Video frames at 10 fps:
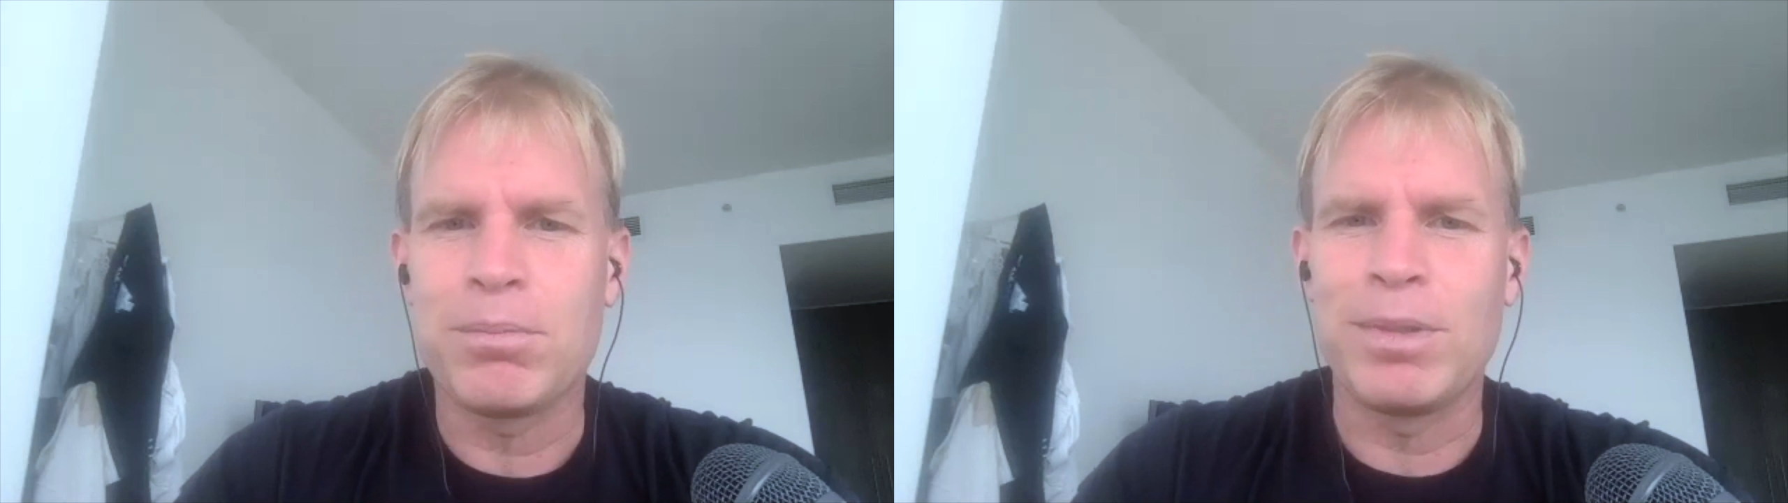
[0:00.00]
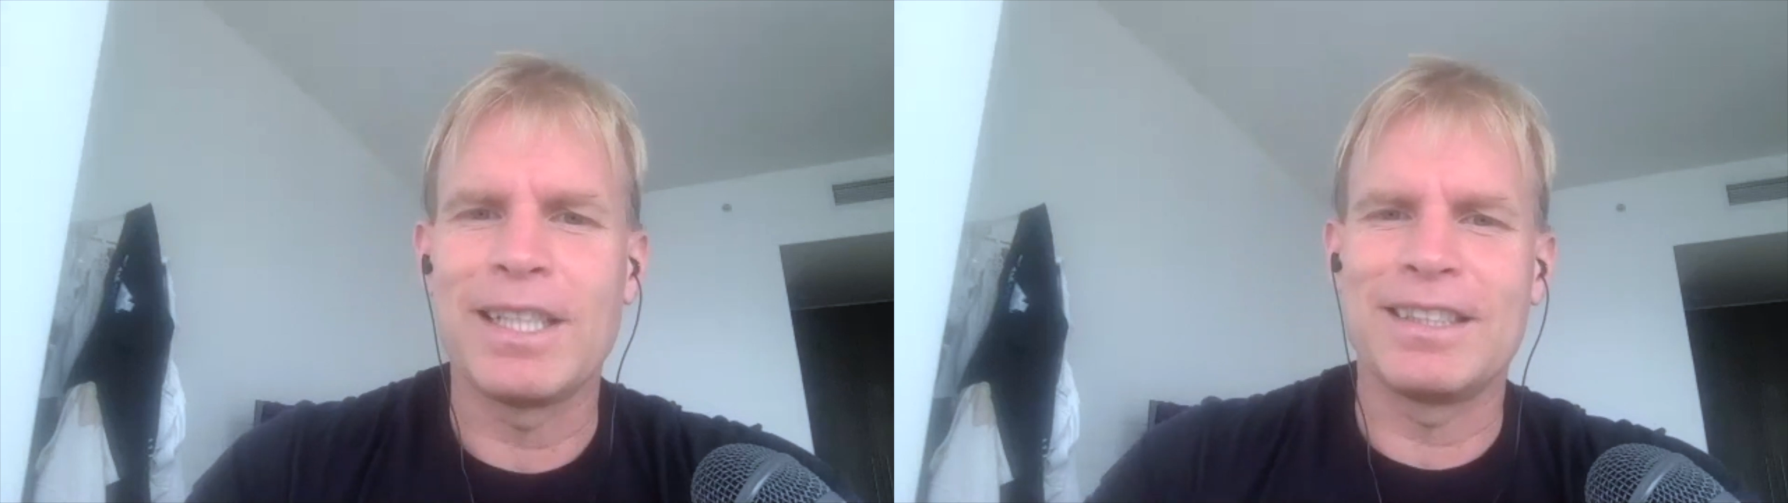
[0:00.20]

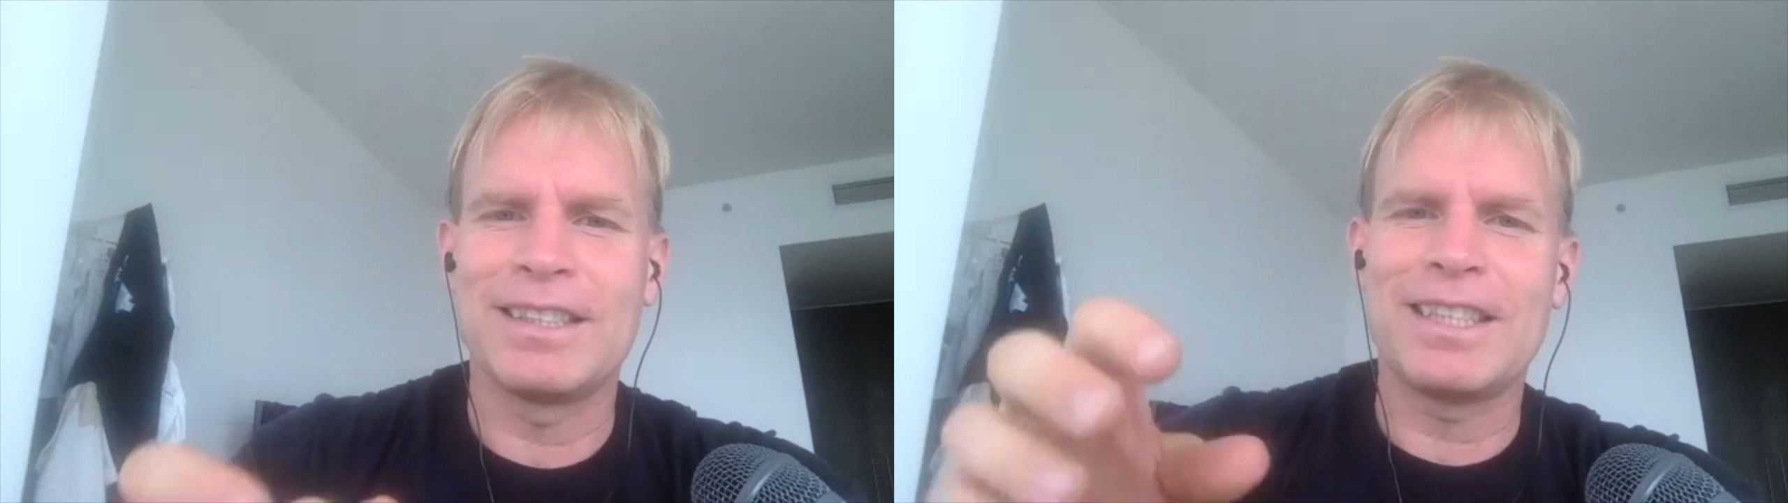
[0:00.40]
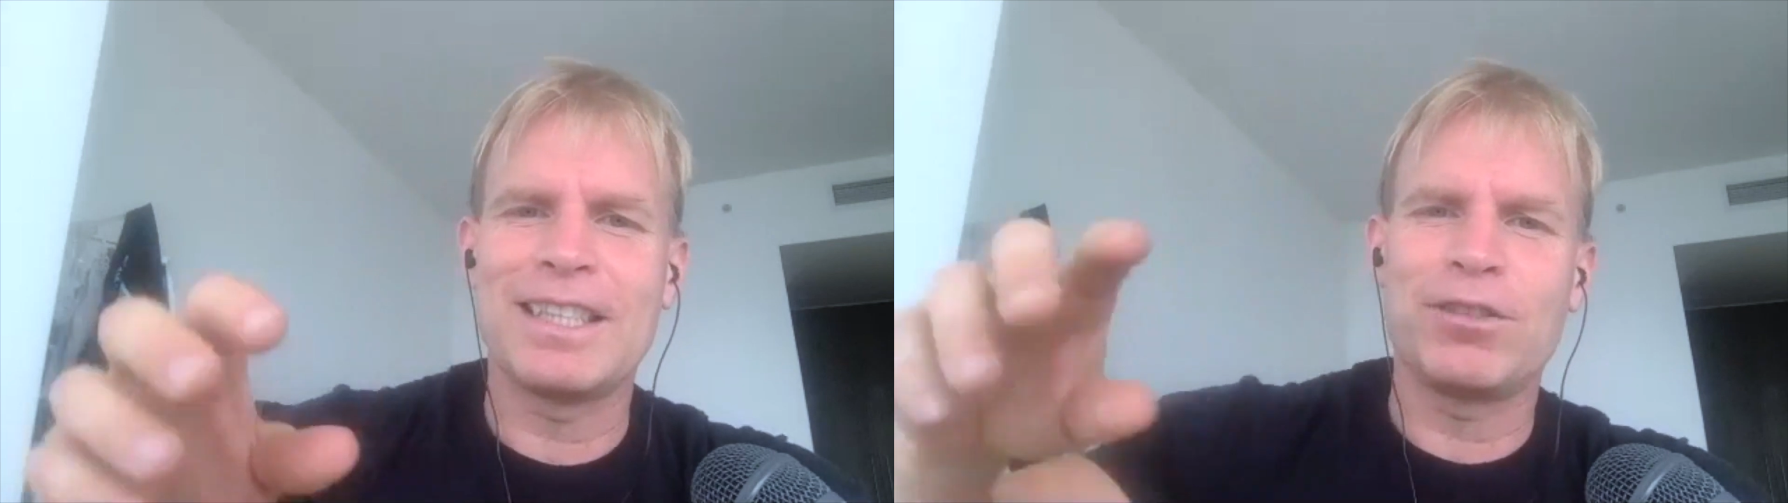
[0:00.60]
because
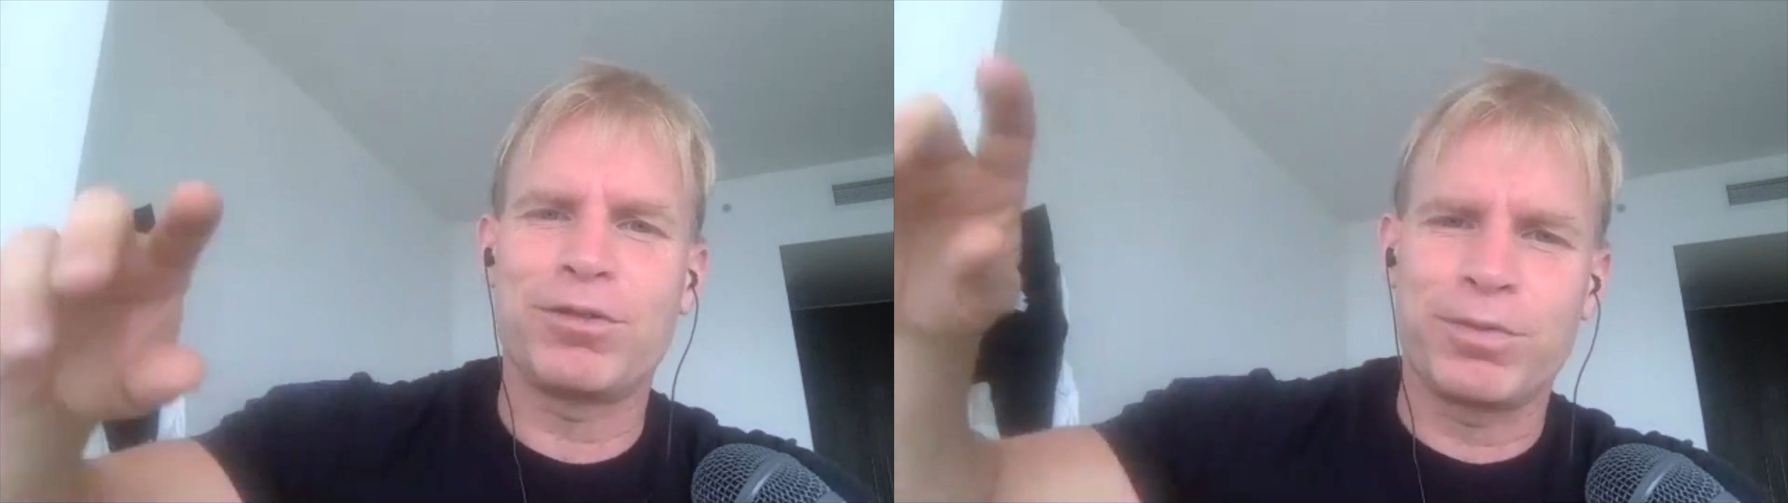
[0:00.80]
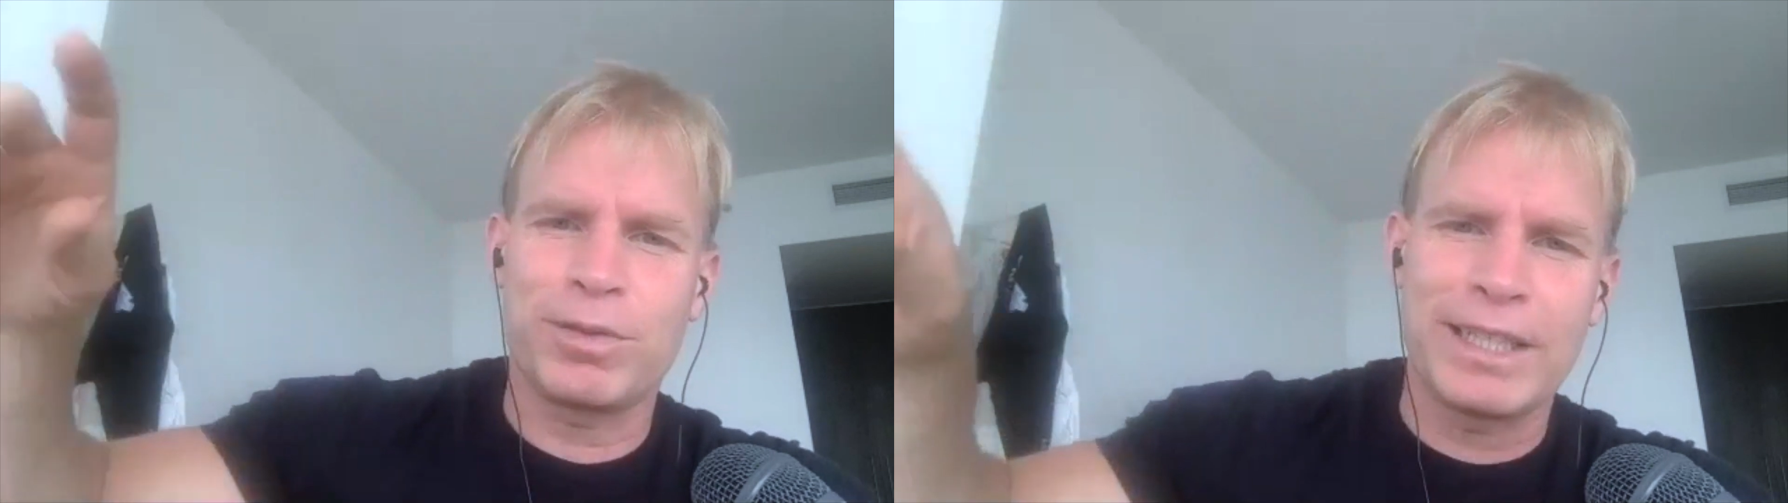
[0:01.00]
instead
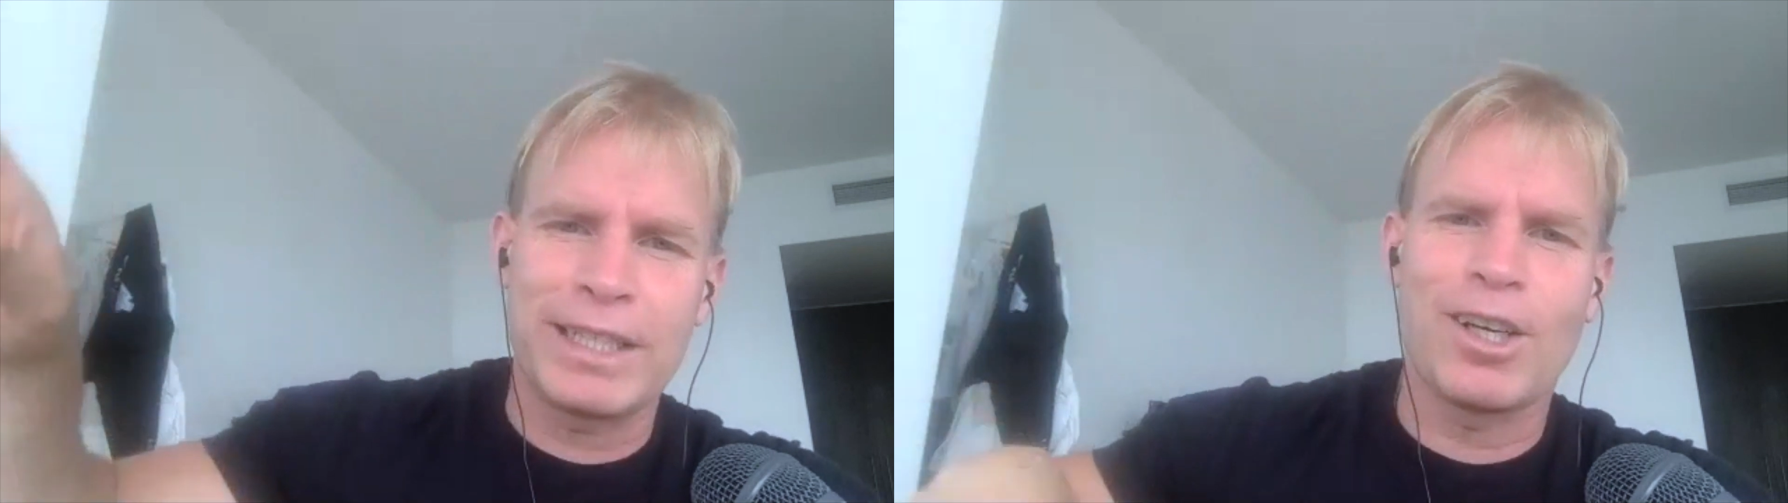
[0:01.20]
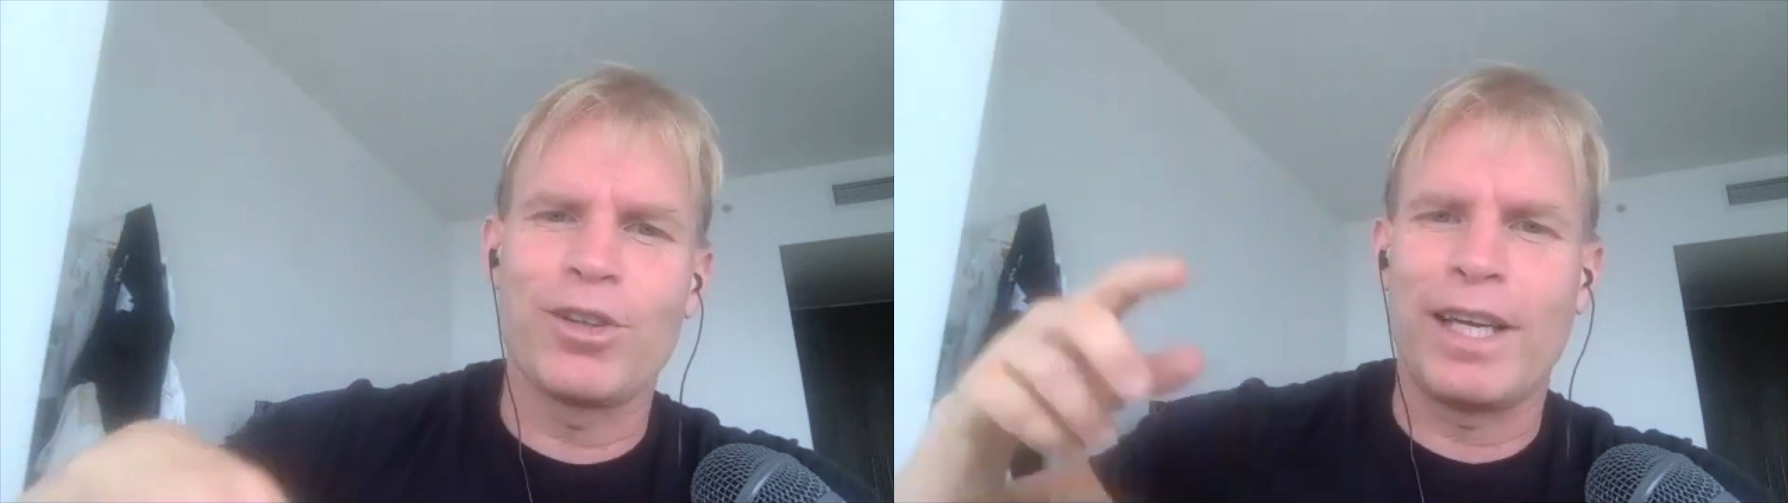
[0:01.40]
of taking all